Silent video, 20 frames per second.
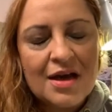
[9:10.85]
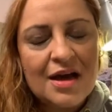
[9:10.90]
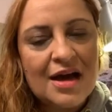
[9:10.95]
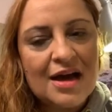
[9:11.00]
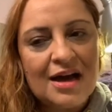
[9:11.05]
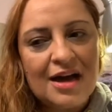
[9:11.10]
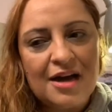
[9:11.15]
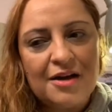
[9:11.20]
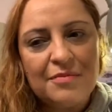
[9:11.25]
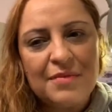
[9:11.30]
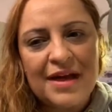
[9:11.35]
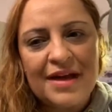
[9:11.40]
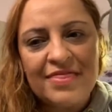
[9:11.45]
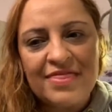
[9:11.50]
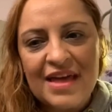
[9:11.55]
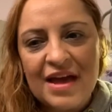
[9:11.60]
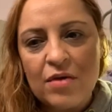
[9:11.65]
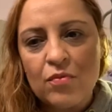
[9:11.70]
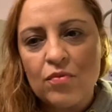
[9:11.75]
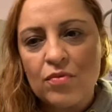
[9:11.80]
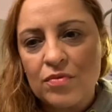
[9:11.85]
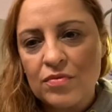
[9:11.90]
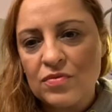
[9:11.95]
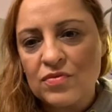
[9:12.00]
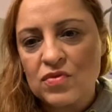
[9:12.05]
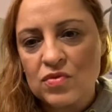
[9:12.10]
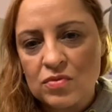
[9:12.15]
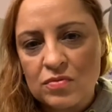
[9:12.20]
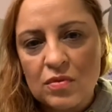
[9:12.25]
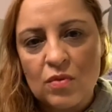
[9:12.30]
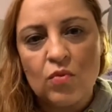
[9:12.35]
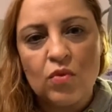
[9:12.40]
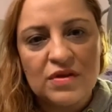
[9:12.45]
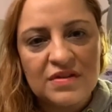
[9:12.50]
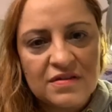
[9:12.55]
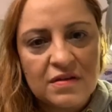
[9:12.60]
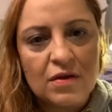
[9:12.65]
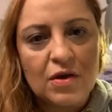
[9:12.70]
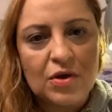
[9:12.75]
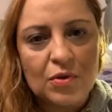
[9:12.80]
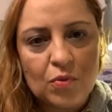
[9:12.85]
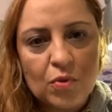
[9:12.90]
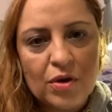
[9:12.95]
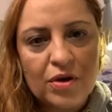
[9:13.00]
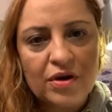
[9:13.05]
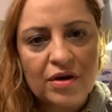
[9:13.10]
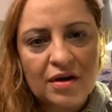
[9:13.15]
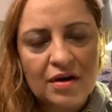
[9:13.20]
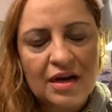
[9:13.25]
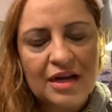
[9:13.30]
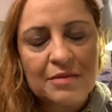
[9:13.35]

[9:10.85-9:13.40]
And that was a lot of work.